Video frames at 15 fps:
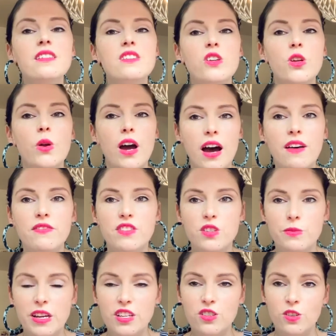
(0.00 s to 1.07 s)
So you have to
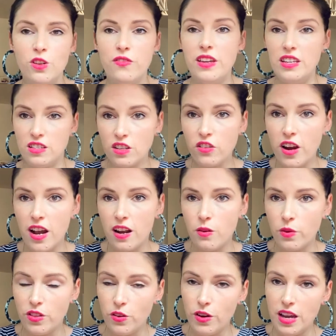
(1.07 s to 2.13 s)
make sure you've integrated
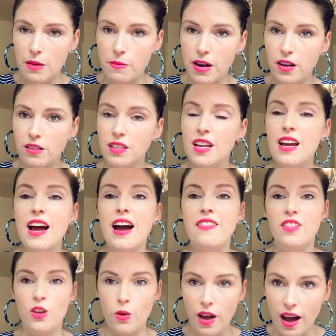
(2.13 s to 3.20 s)
with your email and
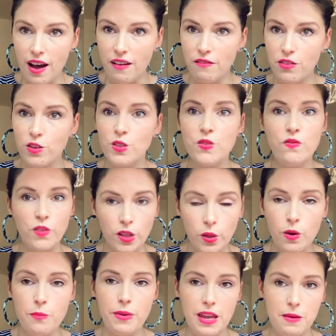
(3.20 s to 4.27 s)
that you have those
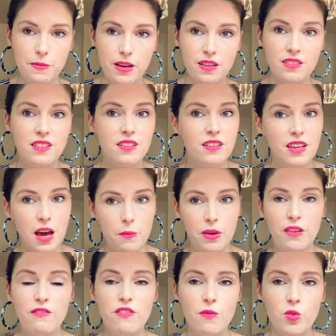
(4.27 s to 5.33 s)
follow-up emails
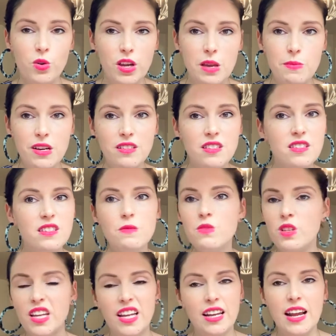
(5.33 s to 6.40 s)
coming from your email system.
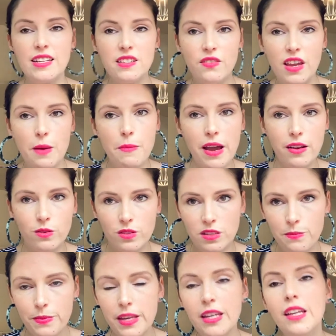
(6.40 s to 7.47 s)
So like an active campaign or
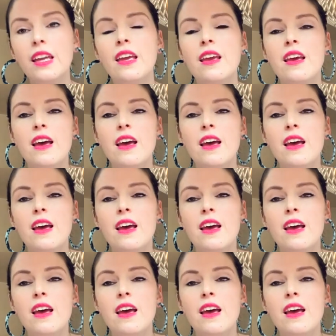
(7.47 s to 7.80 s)
something.